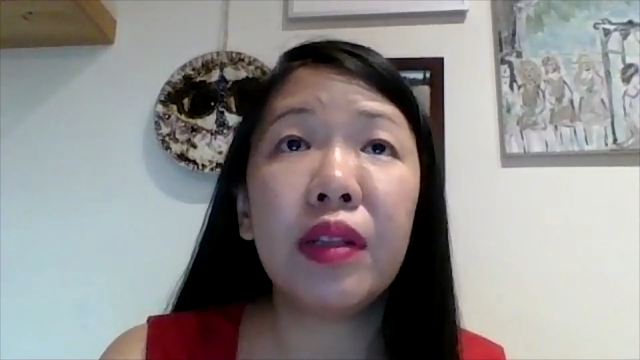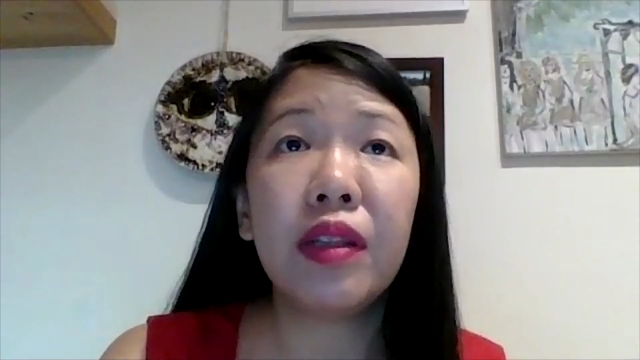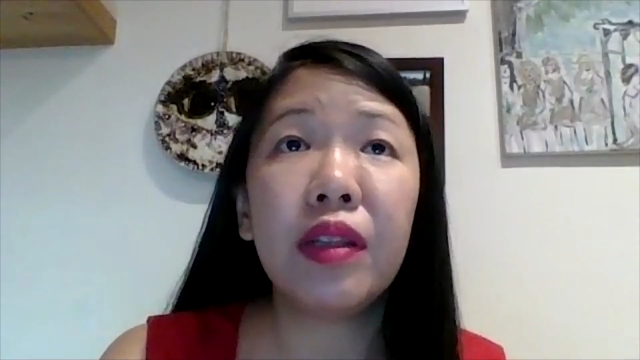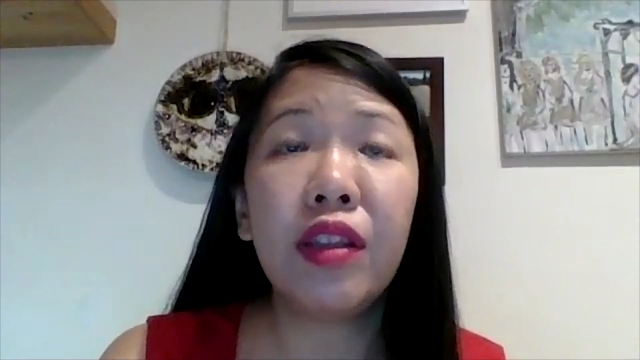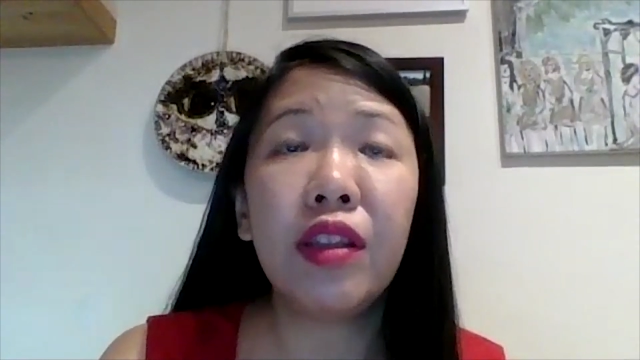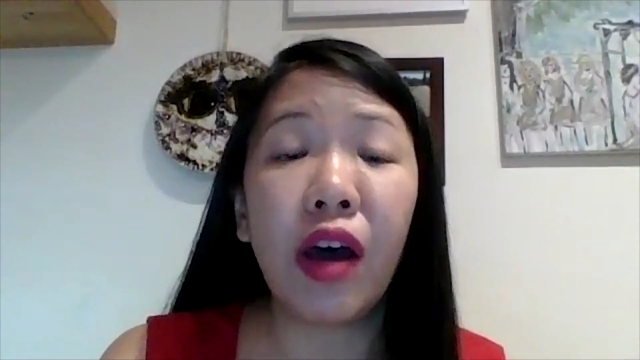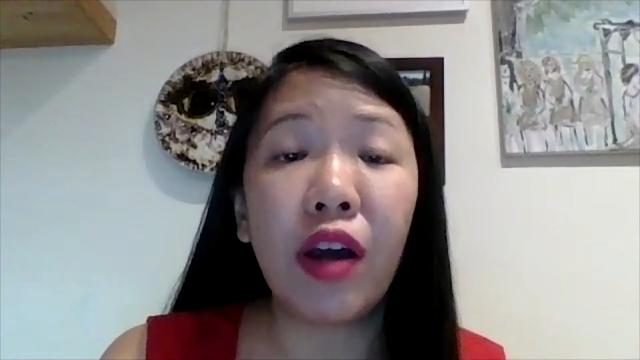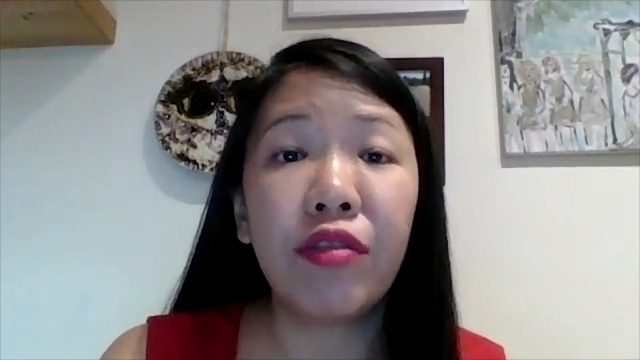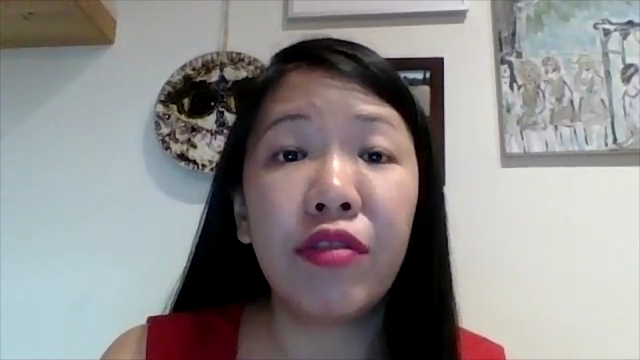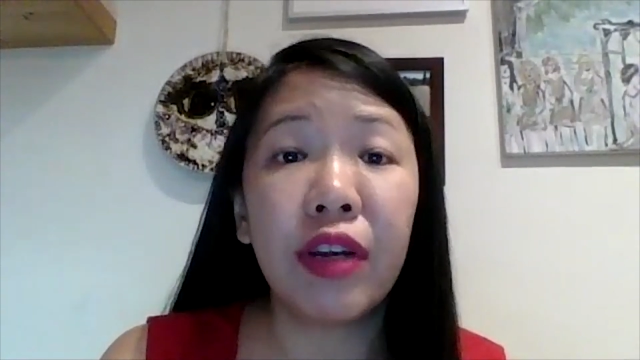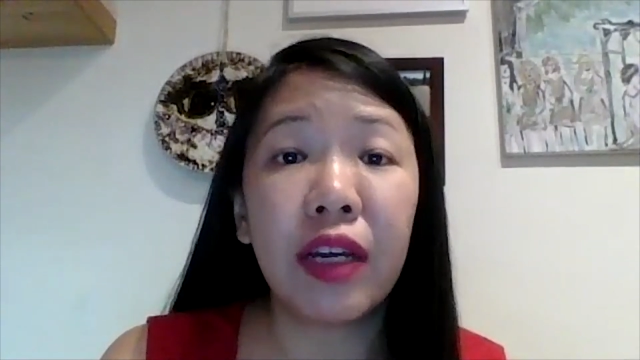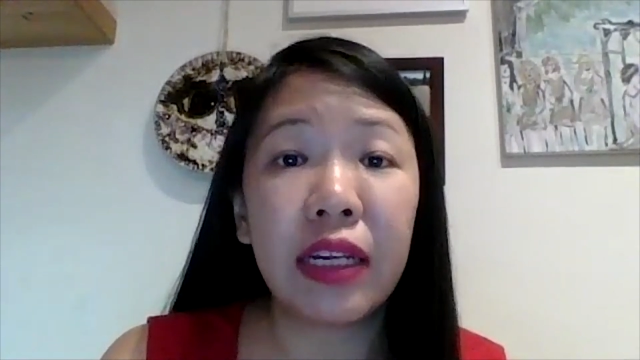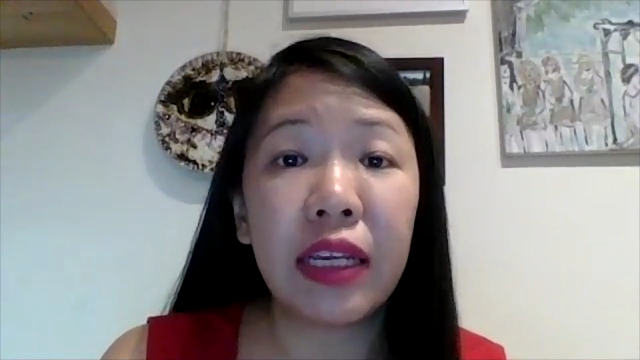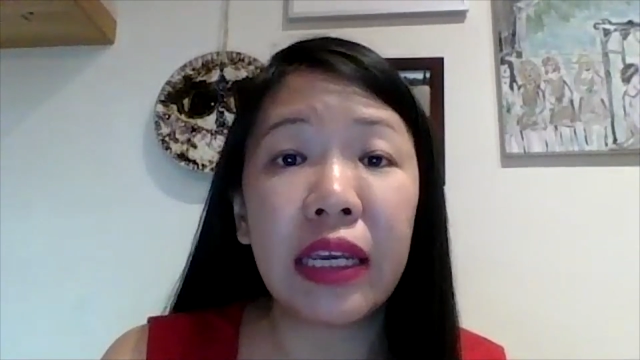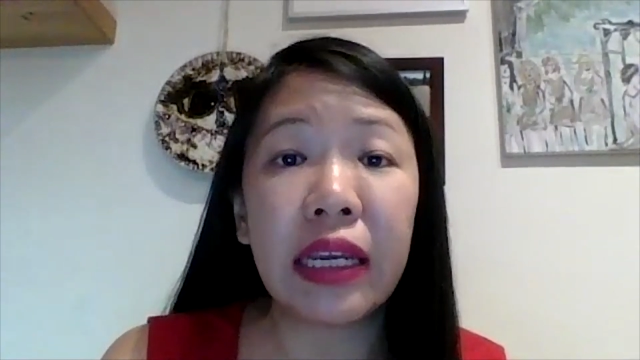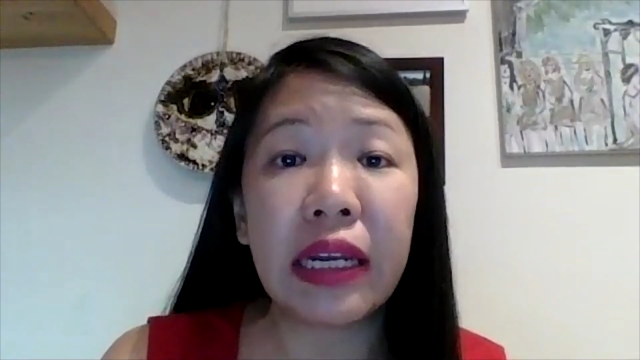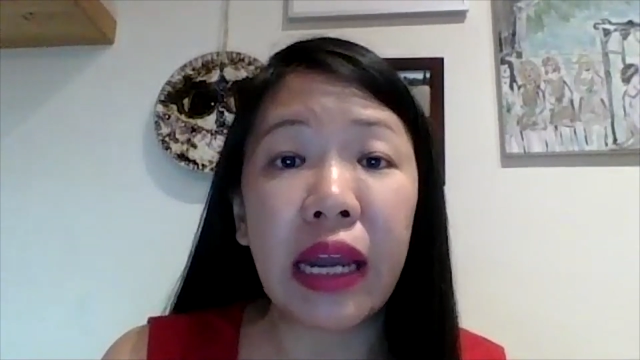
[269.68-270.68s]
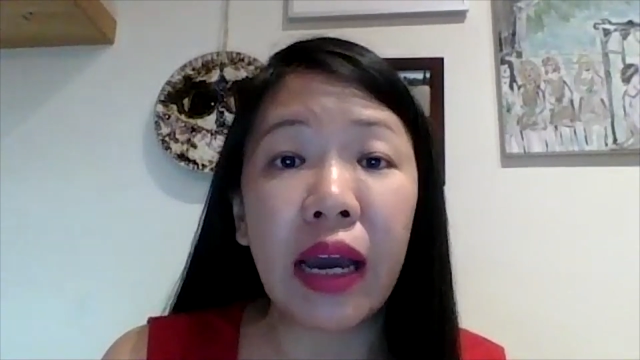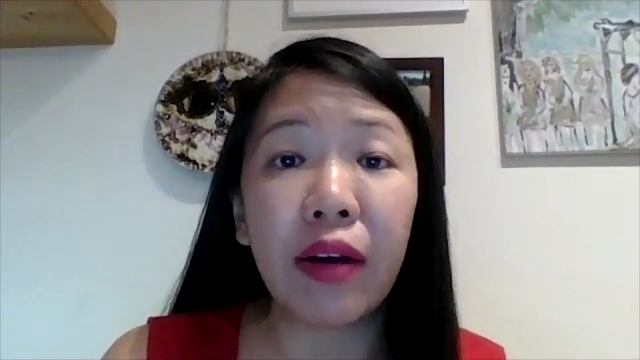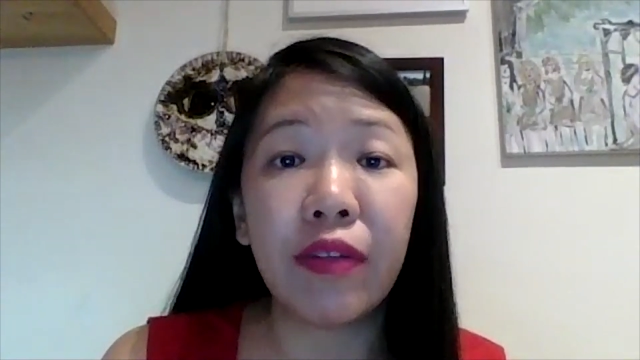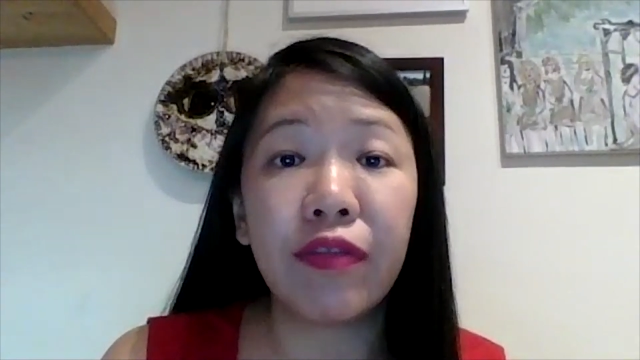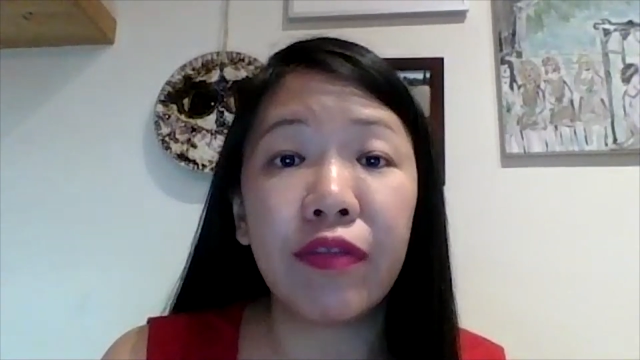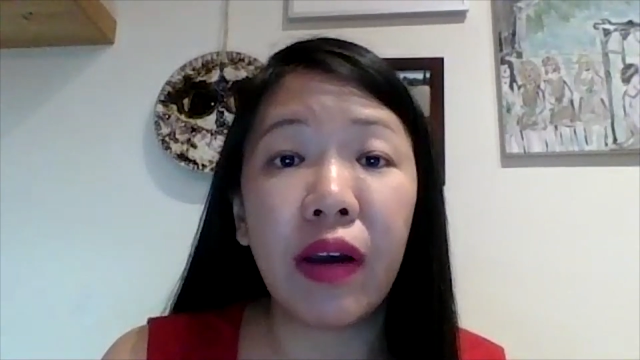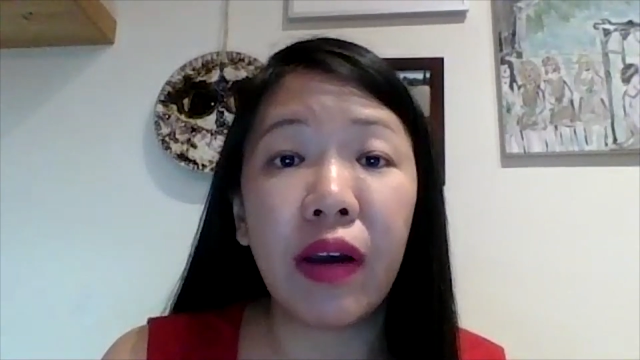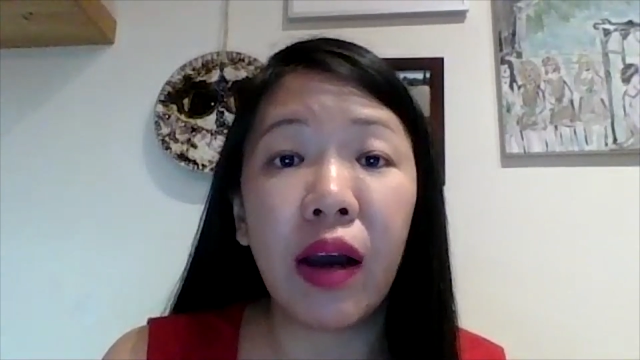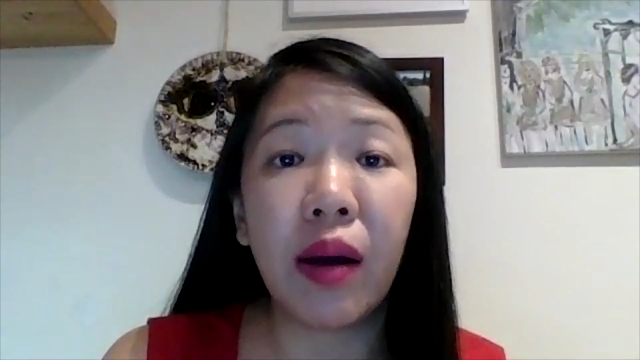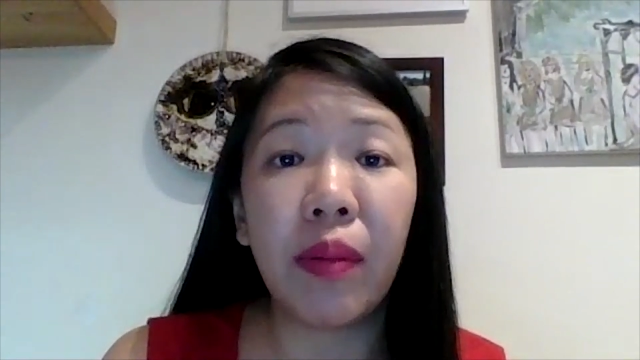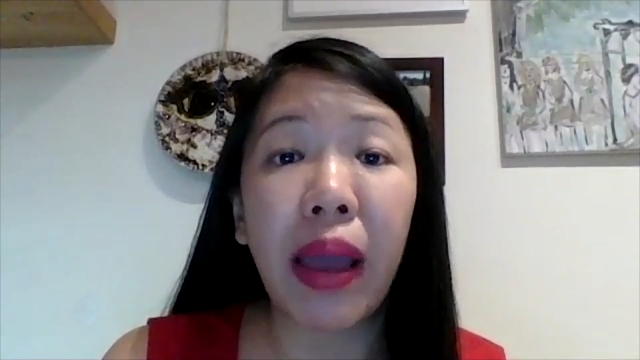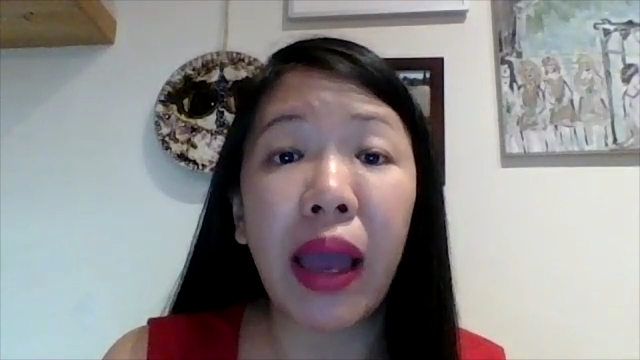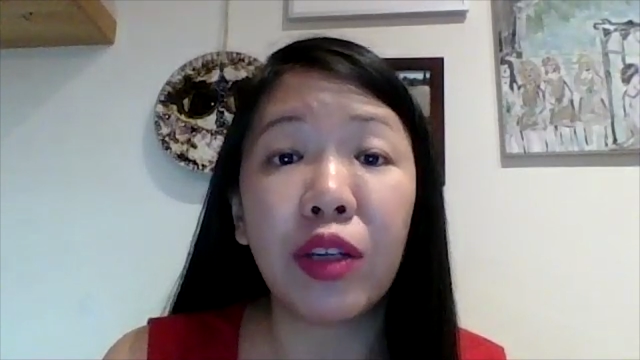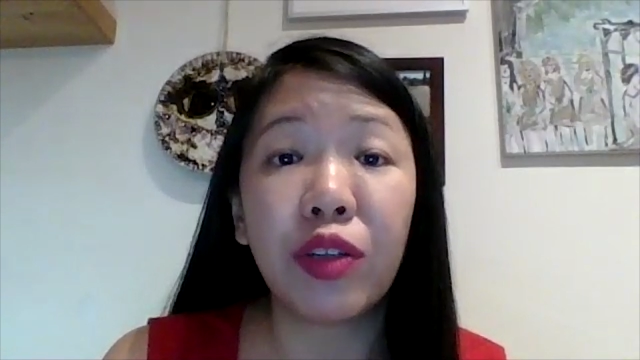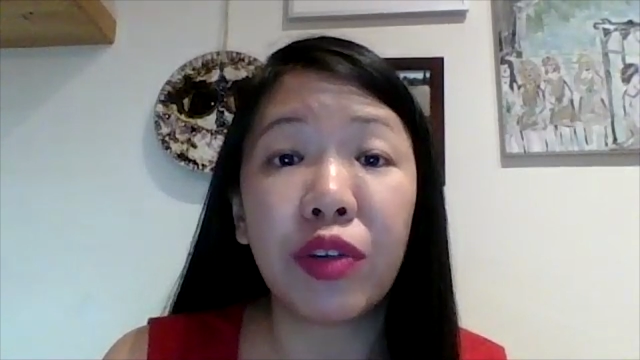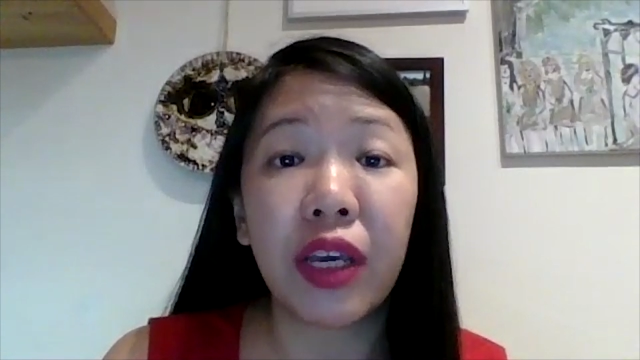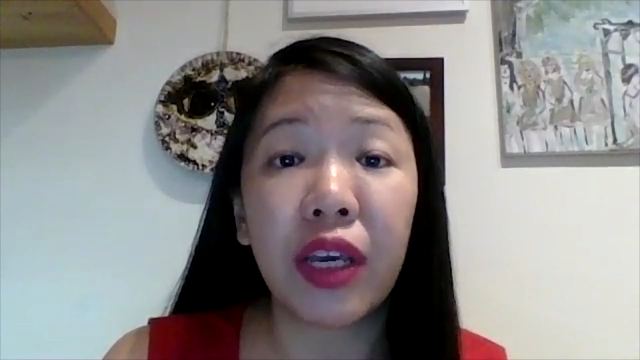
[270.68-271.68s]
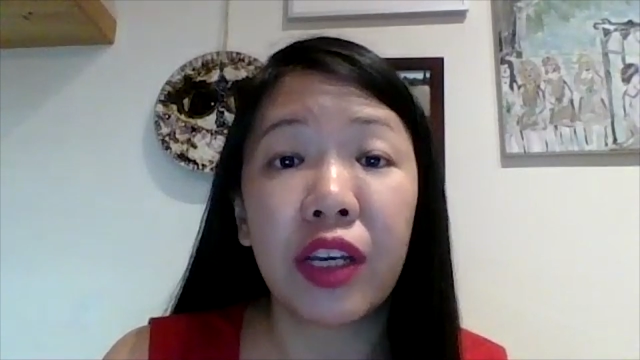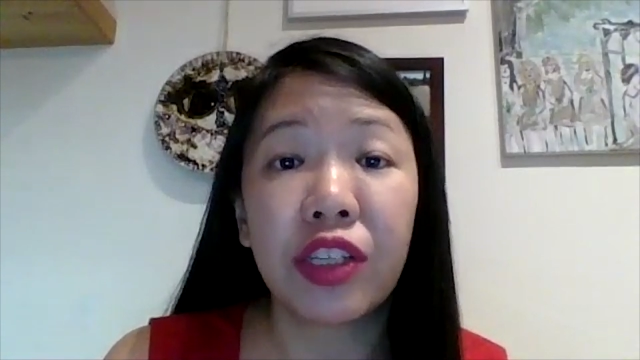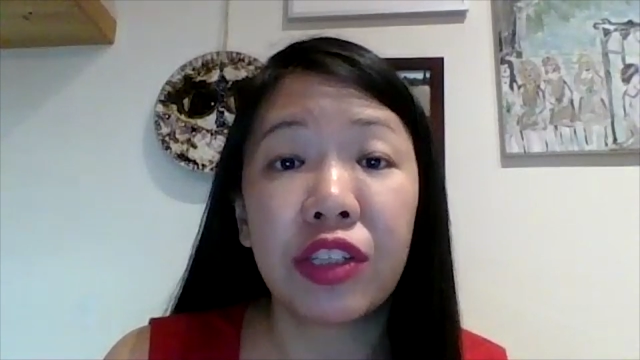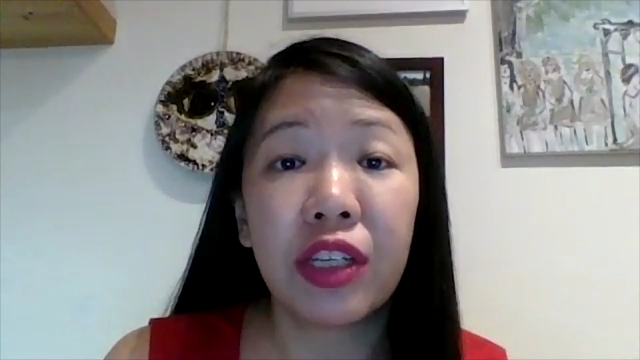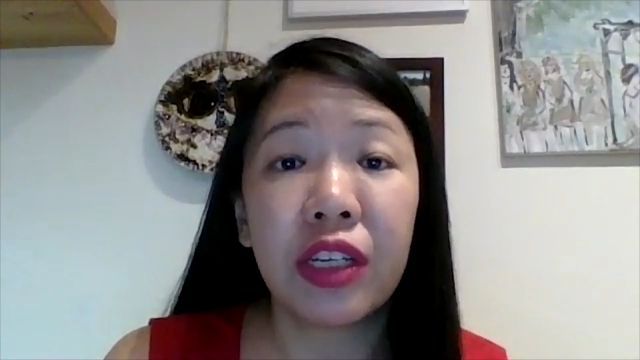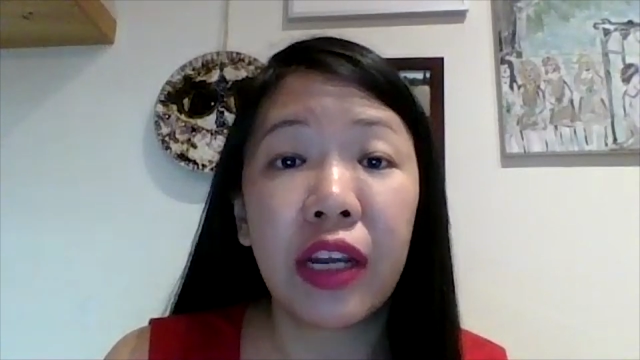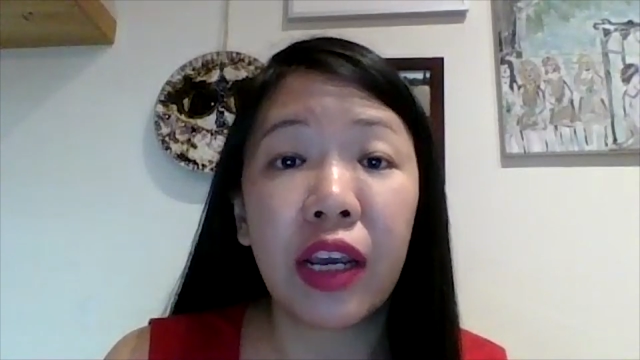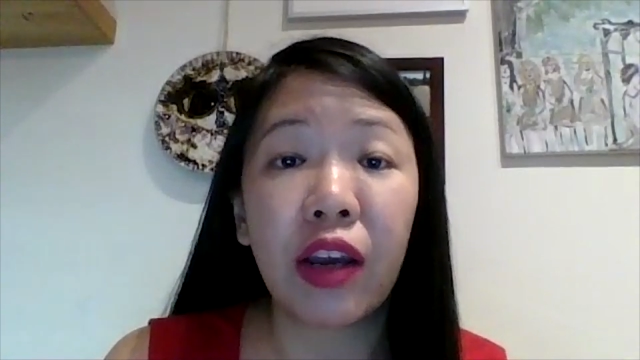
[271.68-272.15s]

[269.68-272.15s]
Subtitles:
not really enough education